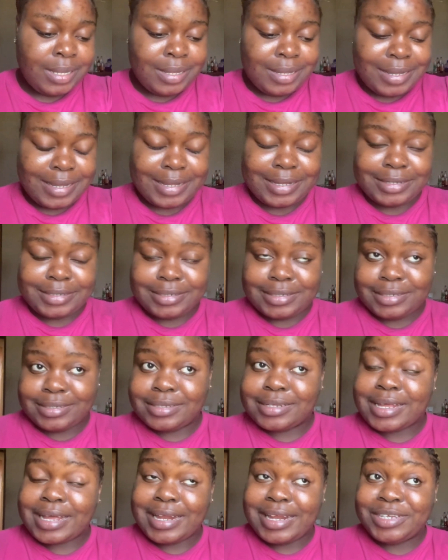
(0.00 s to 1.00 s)
And
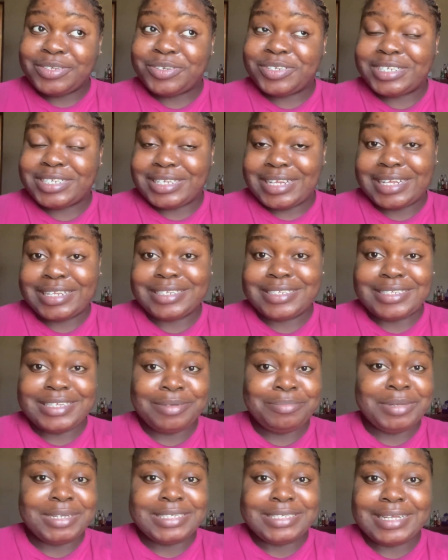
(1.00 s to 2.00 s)
can I just say that the
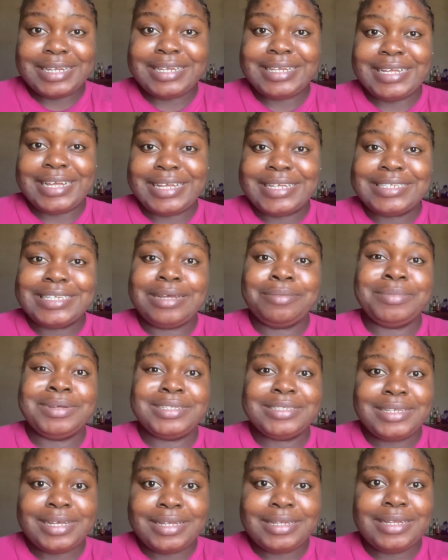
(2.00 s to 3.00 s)
Amatan here is
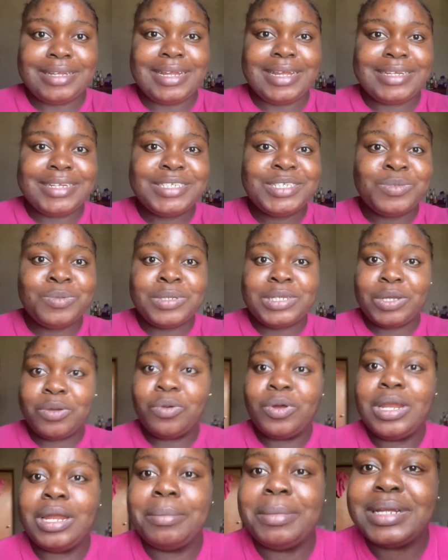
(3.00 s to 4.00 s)
Amatan, like this is what they
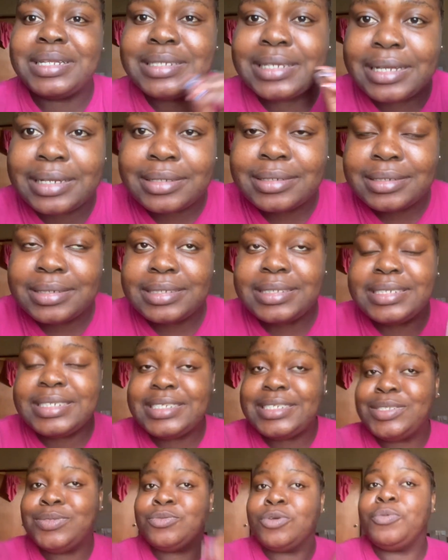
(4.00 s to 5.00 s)
call Amatan.
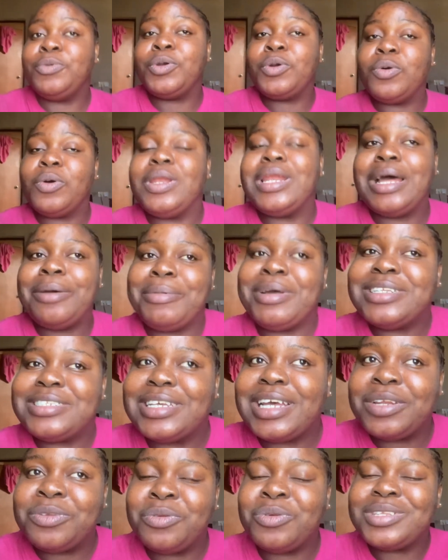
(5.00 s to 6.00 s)
This is what we call
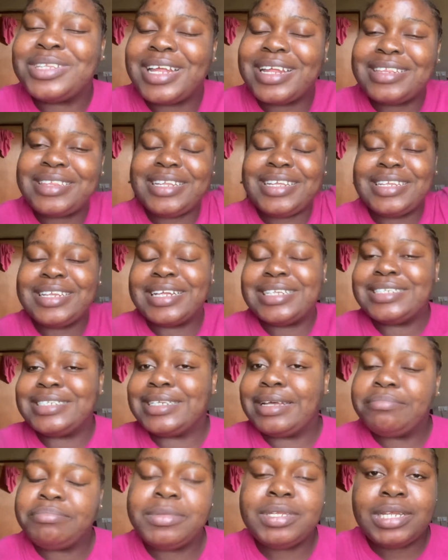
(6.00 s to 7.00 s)
Amatan, not that thing that is
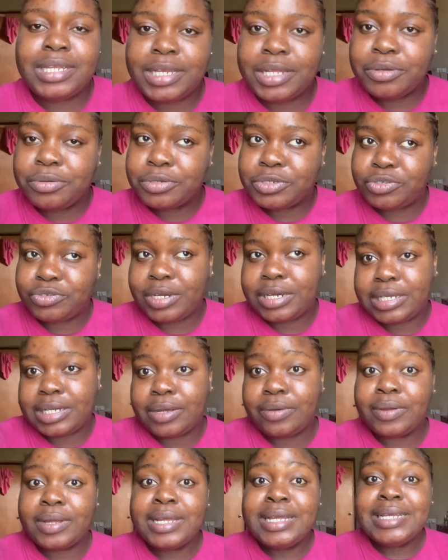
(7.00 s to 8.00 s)
happening in Lagos right
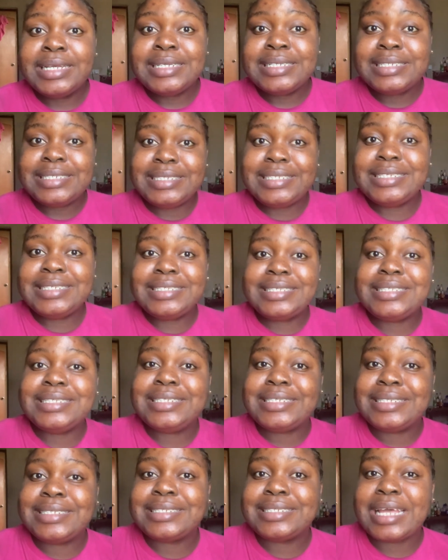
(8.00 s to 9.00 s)
now. This
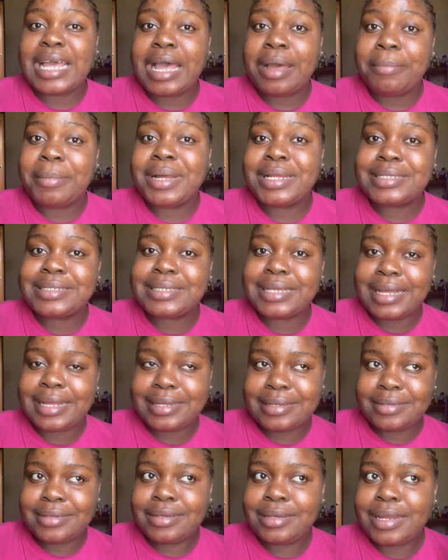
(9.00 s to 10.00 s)
is
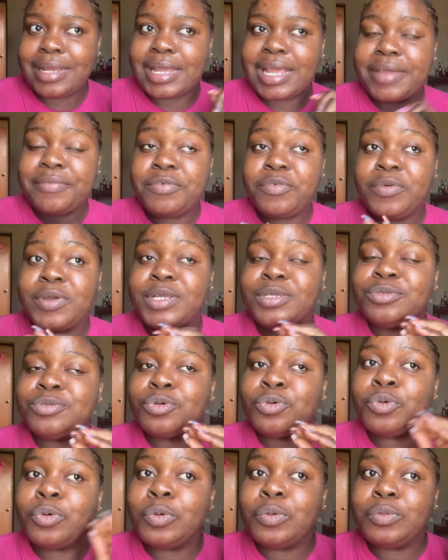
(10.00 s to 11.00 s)
Amatan. Like everywhere is
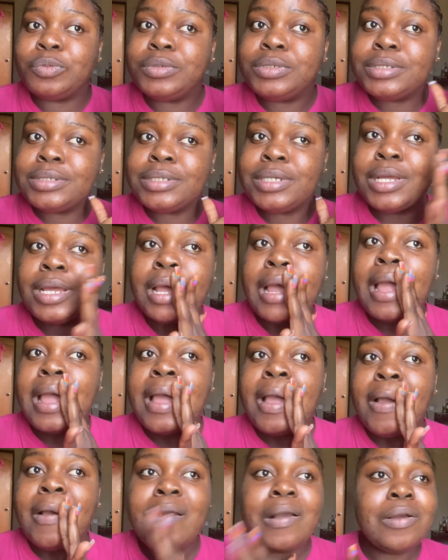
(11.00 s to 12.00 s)
cold.
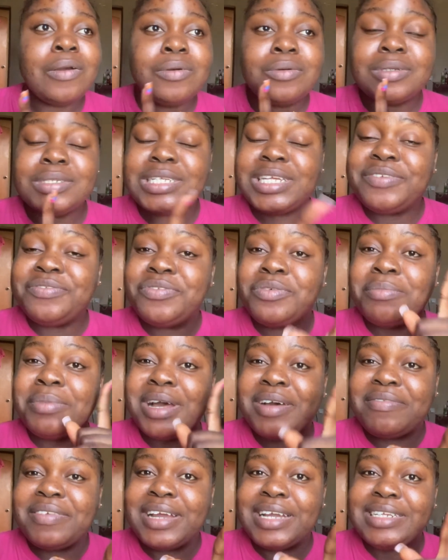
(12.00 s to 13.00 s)
Cold. If you
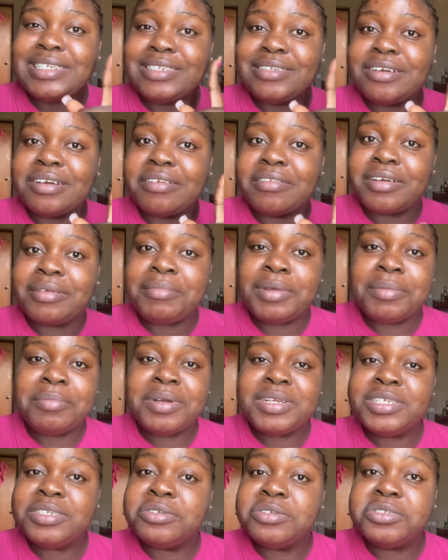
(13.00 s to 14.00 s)
bath and you do not cream, your
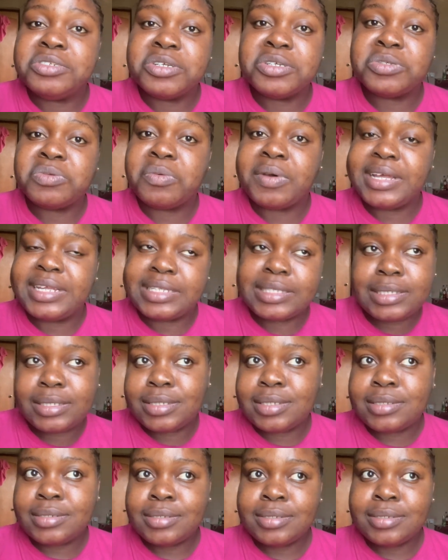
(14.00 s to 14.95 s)
body go just white.